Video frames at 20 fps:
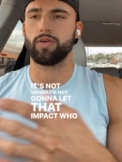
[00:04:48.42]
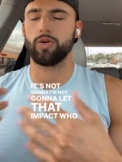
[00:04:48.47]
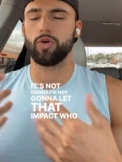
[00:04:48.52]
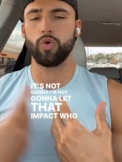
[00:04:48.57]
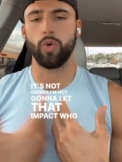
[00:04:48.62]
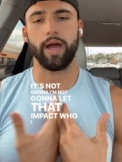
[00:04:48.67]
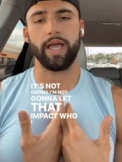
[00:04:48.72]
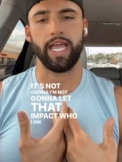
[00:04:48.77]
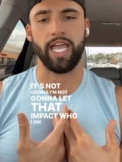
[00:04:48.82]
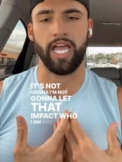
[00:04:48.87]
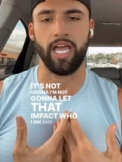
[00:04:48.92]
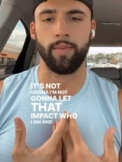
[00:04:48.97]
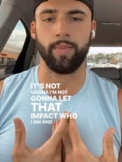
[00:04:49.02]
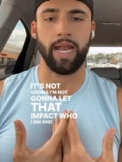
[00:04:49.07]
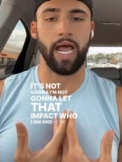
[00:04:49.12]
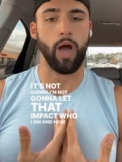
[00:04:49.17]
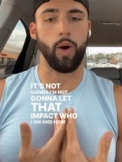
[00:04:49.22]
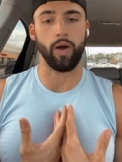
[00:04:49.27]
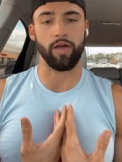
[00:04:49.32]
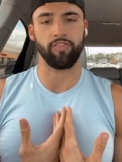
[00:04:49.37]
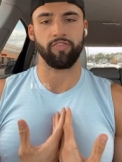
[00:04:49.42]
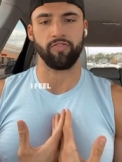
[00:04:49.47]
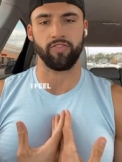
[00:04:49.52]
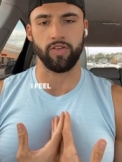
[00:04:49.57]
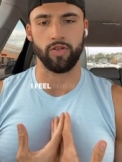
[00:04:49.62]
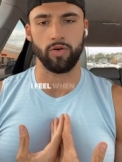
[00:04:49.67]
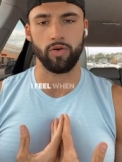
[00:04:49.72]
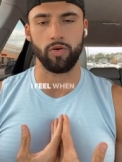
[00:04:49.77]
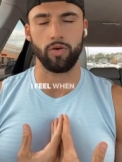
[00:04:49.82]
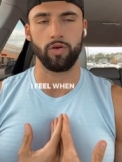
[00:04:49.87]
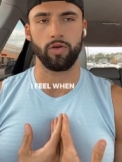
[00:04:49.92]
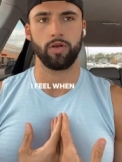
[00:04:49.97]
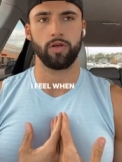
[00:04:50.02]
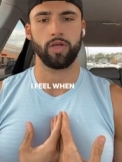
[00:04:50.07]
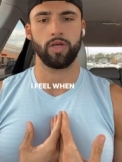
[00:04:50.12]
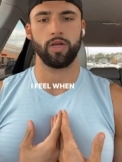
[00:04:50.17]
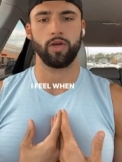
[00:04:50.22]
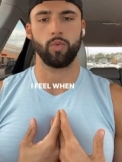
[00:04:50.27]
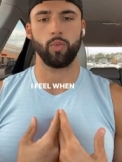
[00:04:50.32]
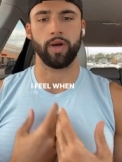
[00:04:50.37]
who I am and how I feel
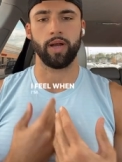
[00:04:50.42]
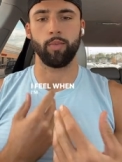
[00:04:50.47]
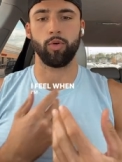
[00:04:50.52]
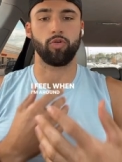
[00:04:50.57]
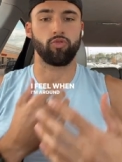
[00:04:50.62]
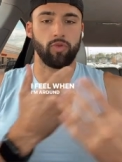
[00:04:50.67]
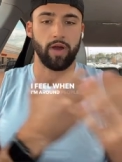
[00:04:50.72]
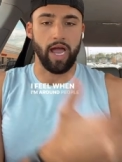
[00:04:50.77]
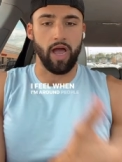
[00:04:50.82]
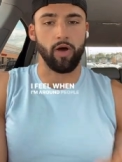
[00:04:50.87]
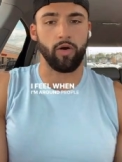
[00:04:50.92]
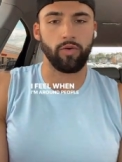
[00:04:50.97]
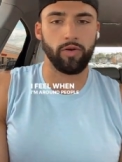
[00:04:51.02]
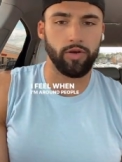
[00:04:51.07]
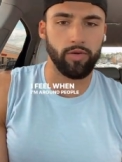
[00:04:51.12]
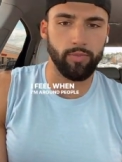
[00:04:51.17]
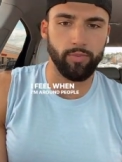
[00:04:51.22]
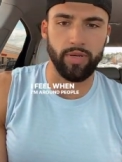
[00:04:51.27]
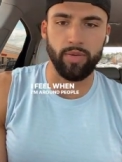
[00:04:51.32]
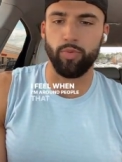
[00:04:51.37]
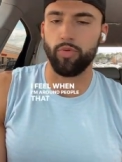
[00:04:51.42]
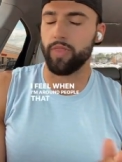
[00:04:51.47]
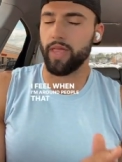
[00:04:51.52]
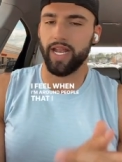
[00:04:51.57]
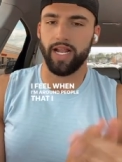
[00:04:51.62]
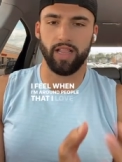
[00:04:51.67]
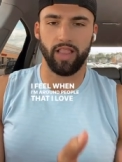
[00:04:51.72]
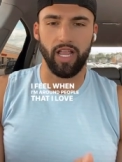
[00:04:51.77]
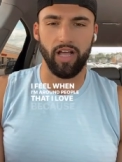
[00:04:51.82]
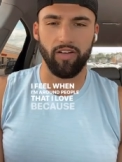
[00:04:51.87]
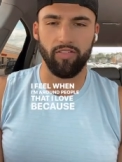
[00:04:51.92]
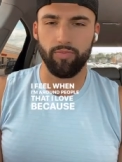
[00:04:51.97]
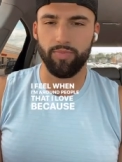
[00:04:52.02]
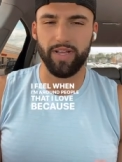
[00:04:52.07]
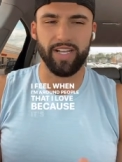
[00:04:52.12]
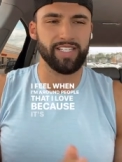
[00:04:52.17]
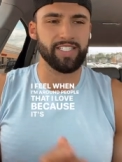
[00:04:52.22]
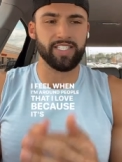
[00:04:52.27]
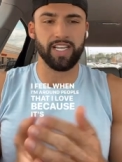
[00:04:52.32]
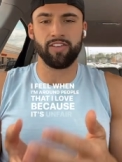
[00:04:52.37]
when I'm around people that I love
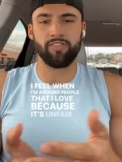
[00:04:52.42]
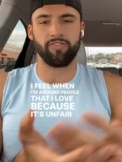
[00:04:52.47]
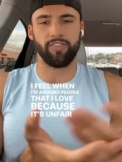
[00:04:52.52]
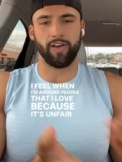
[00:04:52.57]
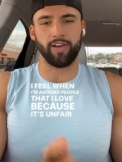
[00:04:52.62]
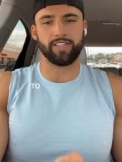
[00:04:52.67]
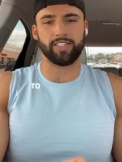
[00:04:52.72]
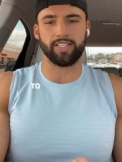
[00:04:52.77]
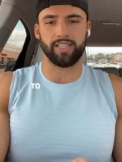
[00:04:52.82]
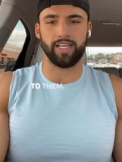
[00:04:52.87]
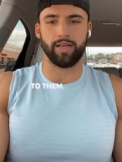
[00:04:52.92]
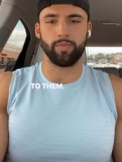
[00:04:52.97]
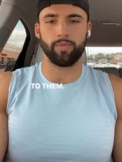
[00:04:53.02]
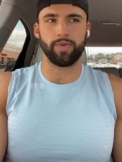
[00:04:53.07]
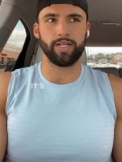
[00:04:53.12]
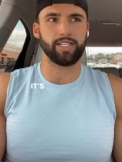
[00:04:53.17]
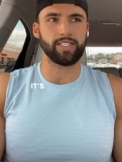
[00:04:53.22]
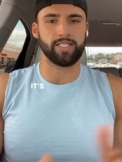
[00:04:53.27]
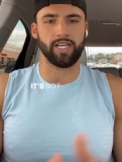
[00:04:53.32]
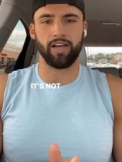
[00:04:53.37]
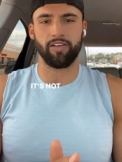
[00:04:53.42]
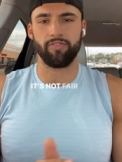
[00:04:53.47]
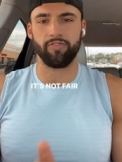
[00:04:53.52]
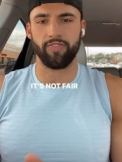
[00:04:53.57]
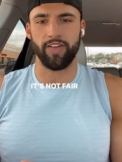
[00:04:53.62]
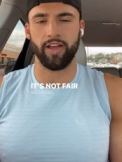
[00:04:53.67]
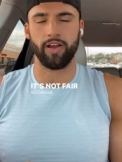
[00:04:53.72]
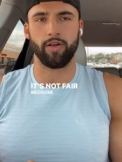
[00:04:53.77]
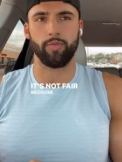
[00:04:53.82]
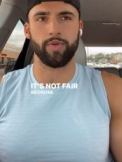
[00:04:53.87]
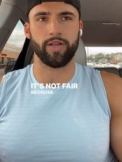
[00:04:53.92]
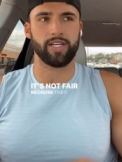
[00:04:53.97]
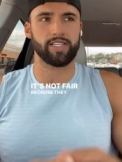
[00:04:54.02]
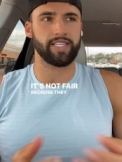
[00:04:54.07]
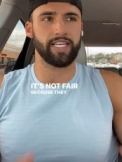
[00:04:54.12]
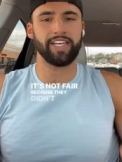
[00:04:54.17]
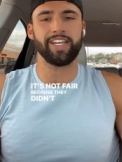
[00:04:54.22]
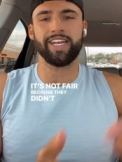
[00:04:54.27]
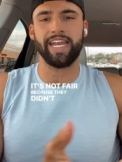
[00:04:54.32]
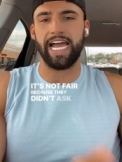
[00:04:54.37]
because it's unfair to them. It's not fair because
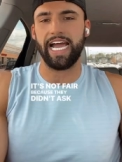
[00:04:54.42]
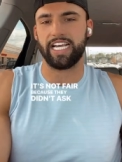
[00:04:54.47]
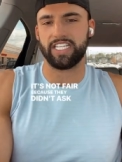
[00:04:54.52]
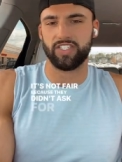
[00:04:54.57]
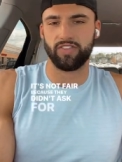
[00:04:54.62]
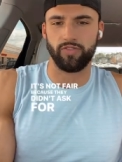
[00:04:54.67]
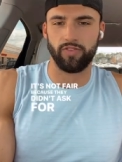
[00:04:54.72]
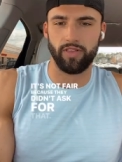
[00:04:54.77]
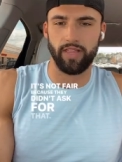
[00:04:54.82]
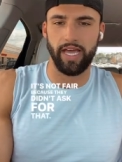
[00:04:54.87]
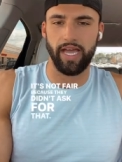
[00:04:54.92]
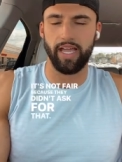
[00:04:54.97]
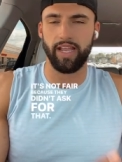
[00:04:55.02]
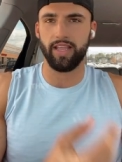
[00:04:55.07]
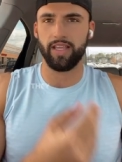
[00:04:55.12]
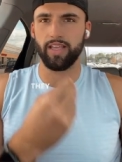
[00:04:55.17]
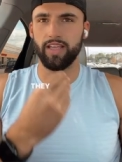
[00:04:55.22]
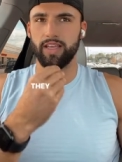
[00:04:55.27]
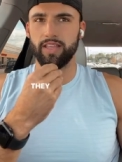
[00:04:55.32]
they didn't ask for that.